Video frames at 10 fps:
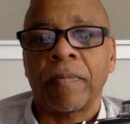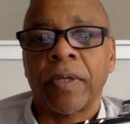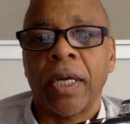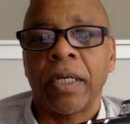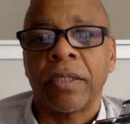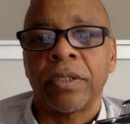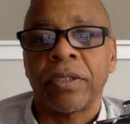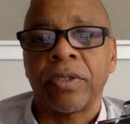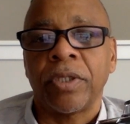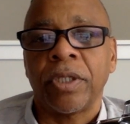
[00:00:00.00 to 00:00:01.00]
Kind of just
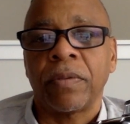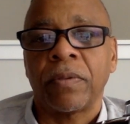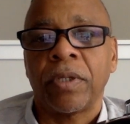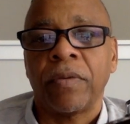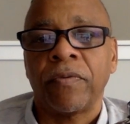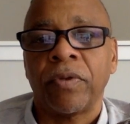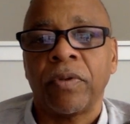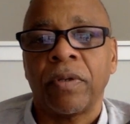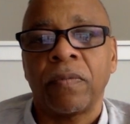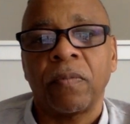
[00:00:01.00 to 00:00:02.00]
giving you
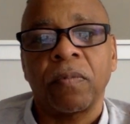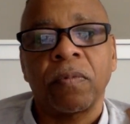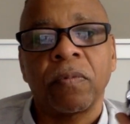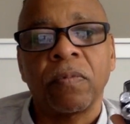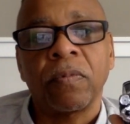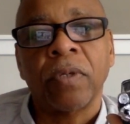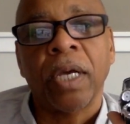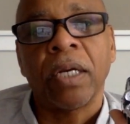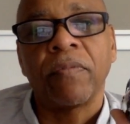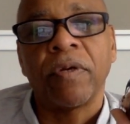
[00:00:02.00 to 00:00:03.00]
a
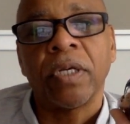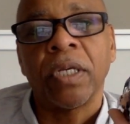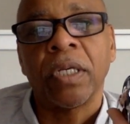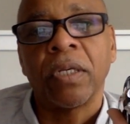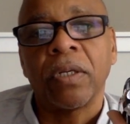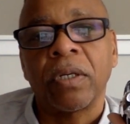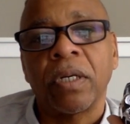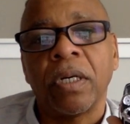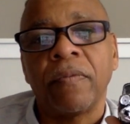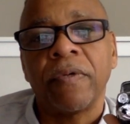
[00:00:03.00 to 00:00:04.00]
kind of an in look
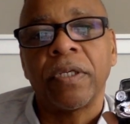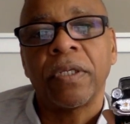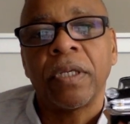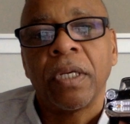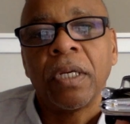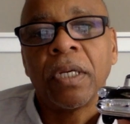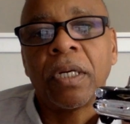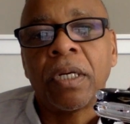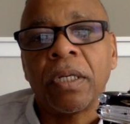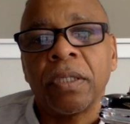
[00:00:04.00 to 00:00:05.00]
of it.
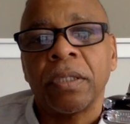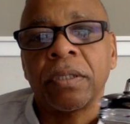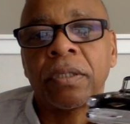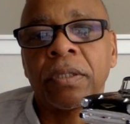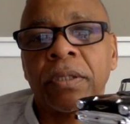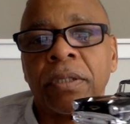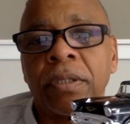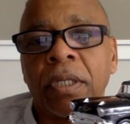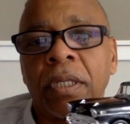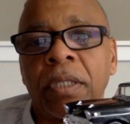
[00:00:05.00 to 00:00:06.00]
This
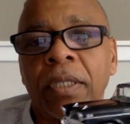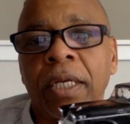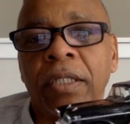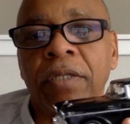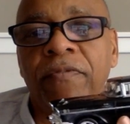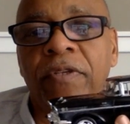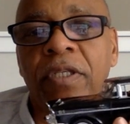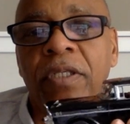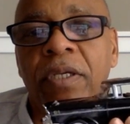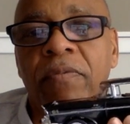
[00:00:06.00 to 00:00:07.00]
is
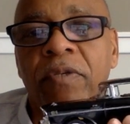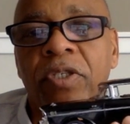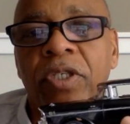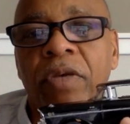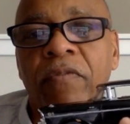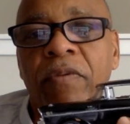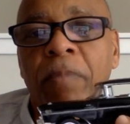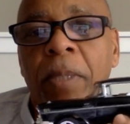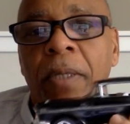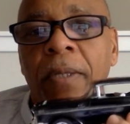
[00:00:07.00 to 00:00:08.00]
1957 Chevy
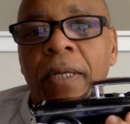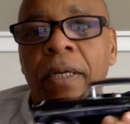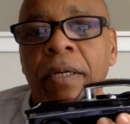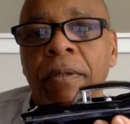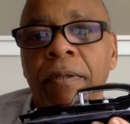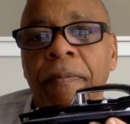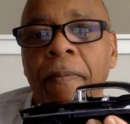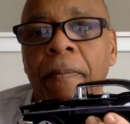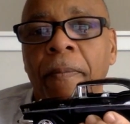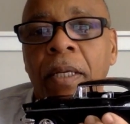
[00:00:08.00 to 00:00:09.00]
Bel-Air.
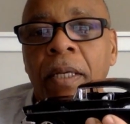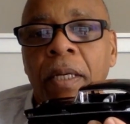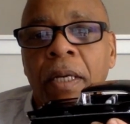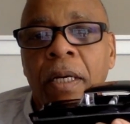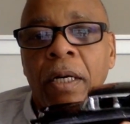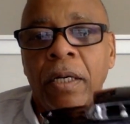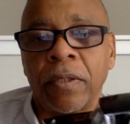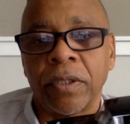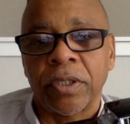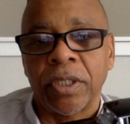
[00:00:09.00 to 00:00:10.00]

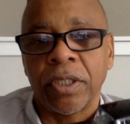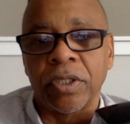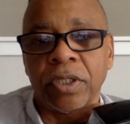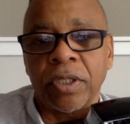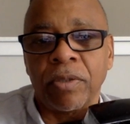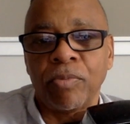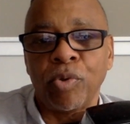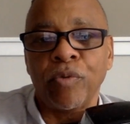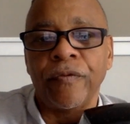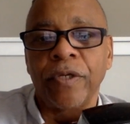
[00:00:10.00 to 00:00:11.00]
The seats in the
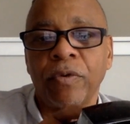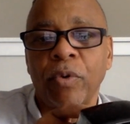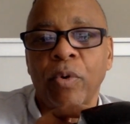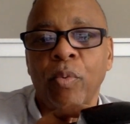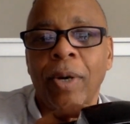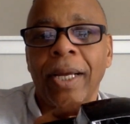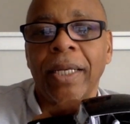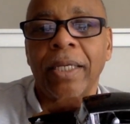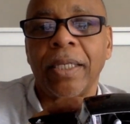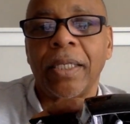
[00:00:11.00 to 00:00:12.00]
movie were
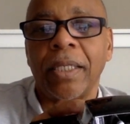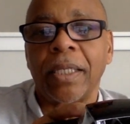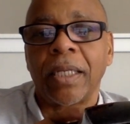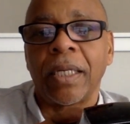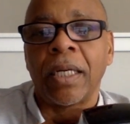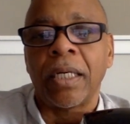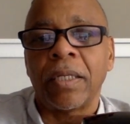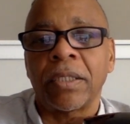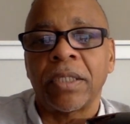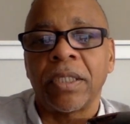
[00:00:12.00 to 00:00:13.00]
white
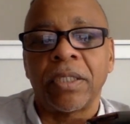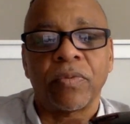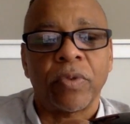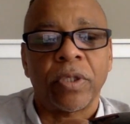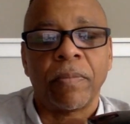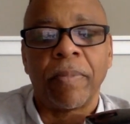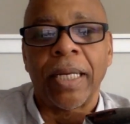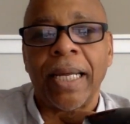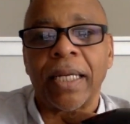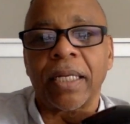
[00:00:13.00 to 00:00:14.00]
seats with the
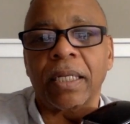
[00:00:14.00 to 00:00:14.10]
black